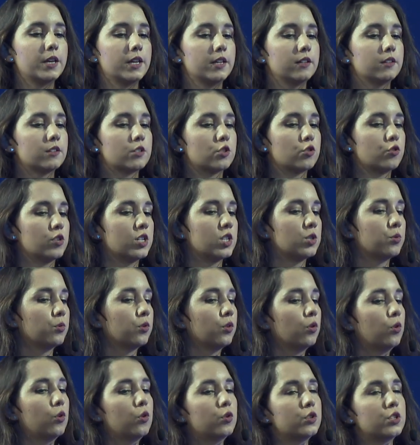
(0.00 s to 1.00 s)
industry to an
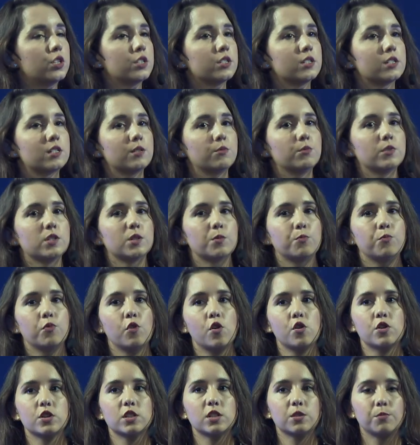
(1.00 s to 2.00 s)
audience that was
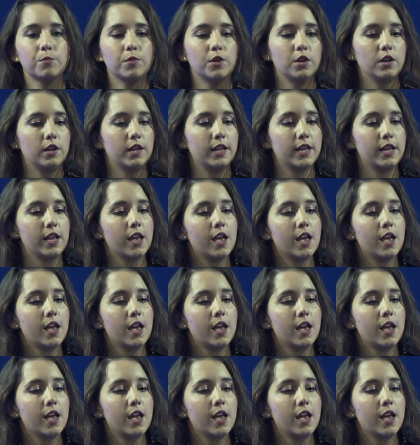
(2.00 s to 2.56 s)
approximately